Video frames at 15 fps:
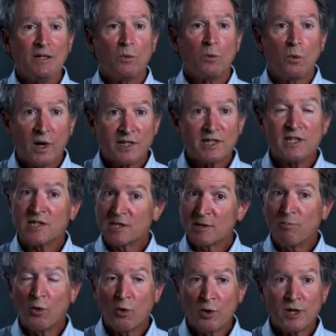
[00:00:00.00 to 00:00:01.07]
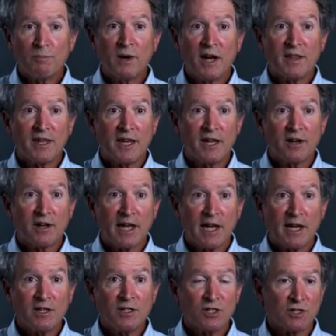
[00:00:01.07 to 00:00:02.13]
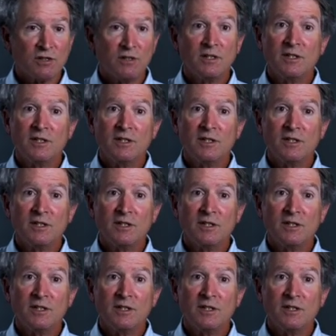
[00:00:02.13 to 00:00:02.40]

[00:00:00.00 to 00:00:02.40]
was it supported by the NIH?